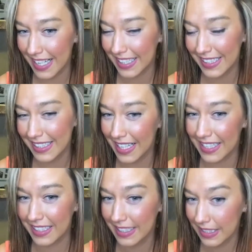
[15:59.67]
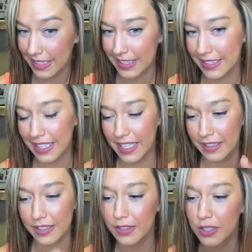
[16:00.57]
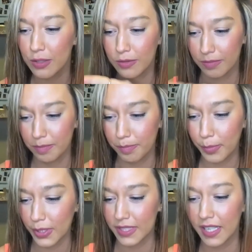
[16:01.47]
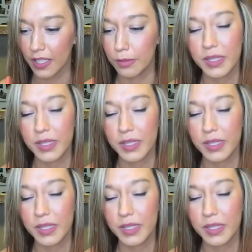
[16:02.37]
Yeah, kind of just put together